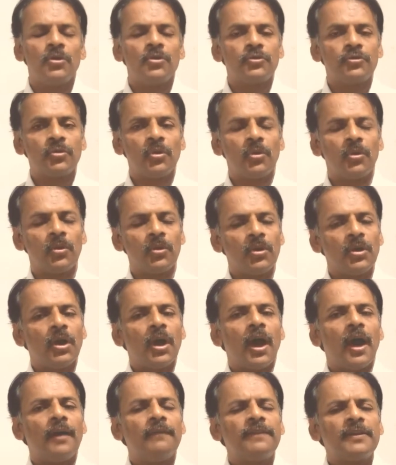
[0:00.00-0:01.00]

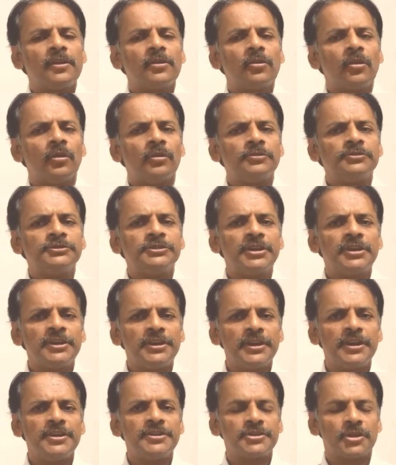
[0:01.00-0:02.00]
So our
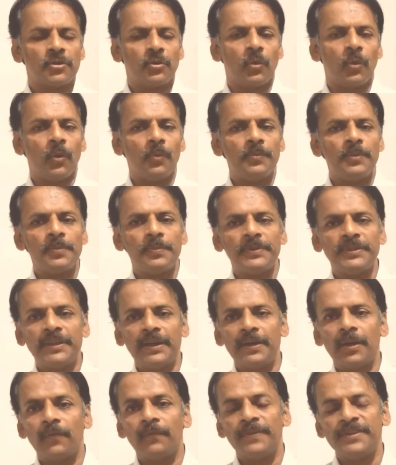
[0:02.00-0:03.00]
concentration,
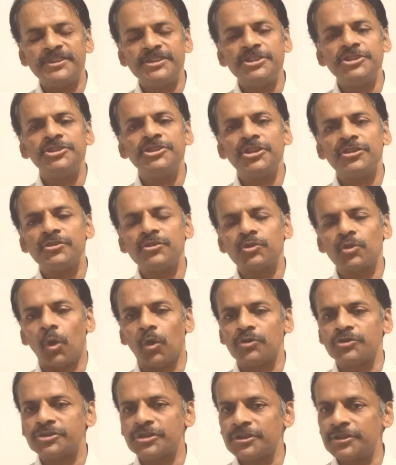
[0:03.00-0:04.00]
homeopathic physician's
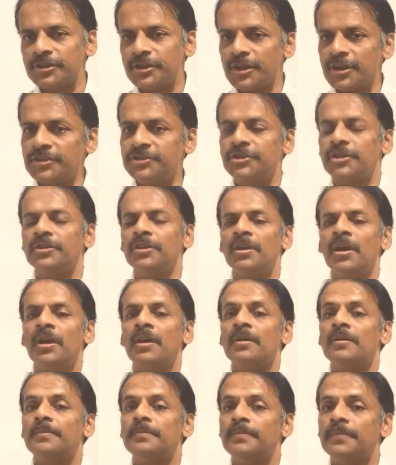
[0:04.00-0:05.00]
concentration
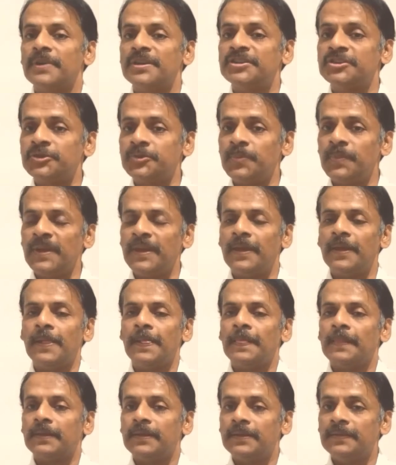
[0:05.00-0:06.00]
must be
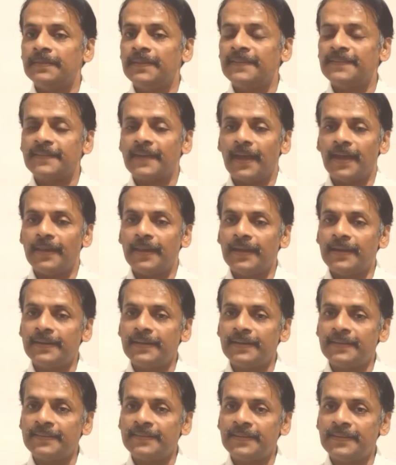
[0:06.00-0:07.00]
in this
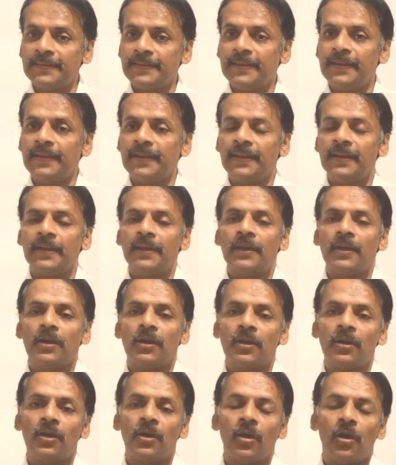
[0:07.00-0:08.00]
electricity
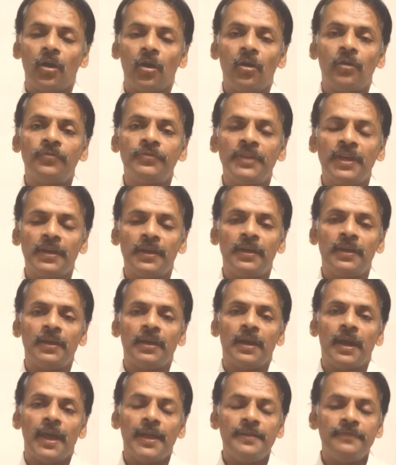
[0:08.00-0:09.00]
of the
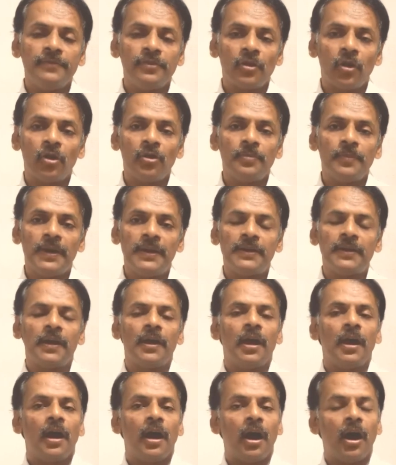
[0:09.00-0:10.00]
environment,
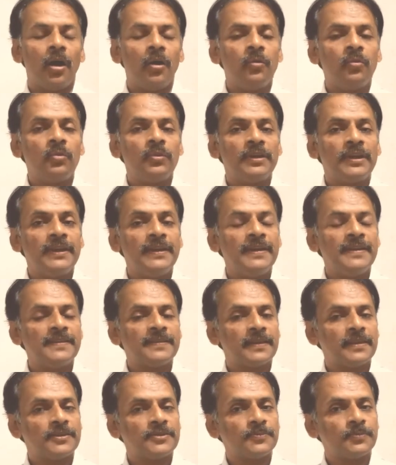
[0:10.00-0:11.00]
how he
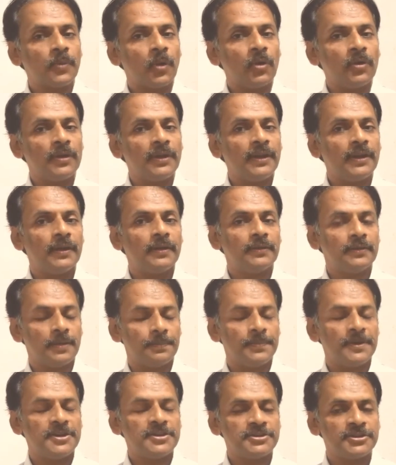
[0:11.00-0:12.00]
is responding, the
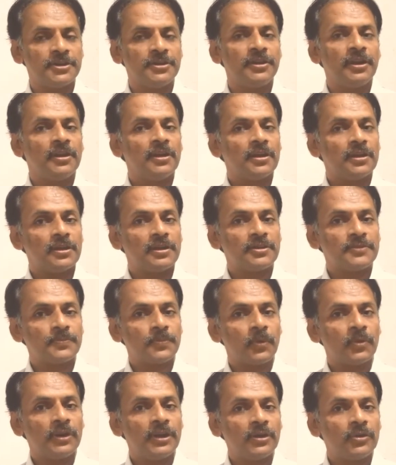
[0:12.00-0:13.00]
patient
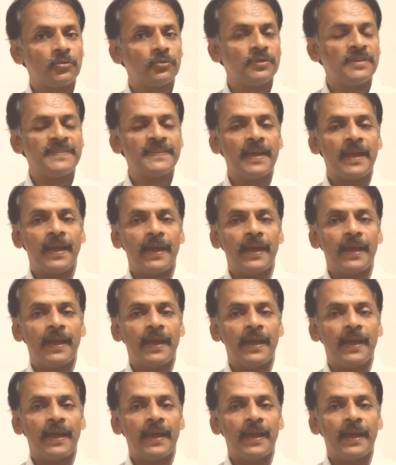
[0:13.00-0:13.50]
responding to this